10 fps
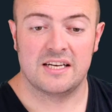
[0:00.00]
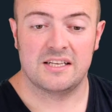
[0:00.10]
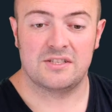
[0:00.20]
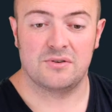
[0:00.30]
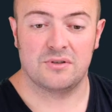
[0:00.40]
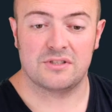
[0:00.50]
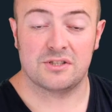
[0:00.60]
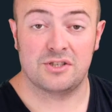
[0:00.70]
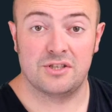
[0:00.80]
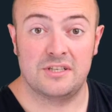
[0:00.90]
Sort
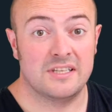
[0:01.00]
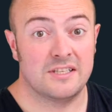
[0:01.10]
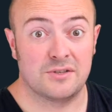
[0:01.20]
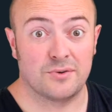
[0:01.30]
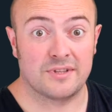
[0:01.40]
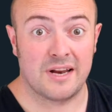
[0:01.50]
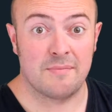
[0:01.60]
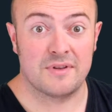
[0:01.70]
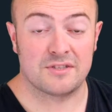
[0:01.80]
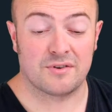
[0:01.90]
should sort the
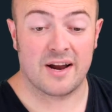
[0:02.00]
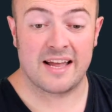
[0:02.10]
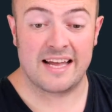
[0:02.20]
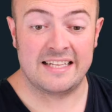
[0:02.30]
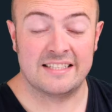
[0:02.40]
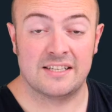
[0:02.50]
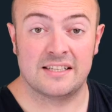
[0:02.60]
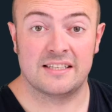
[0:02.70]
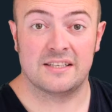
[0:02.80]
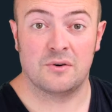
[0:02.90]
numbers array into
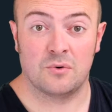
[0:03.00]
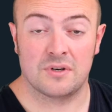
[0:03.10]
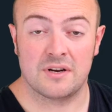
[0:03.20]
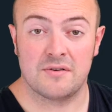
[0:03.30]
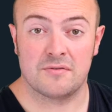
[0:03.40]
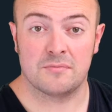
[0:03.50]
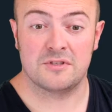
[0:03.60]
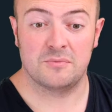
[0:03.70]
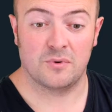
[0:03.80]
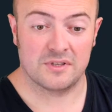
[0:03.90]
order from
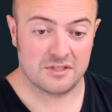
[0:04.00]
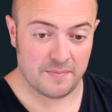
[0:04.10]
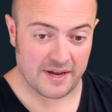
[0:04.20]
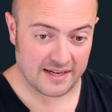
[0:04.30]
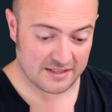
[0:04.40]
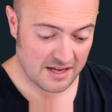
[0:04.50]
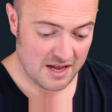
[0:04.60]
smallest to biggest.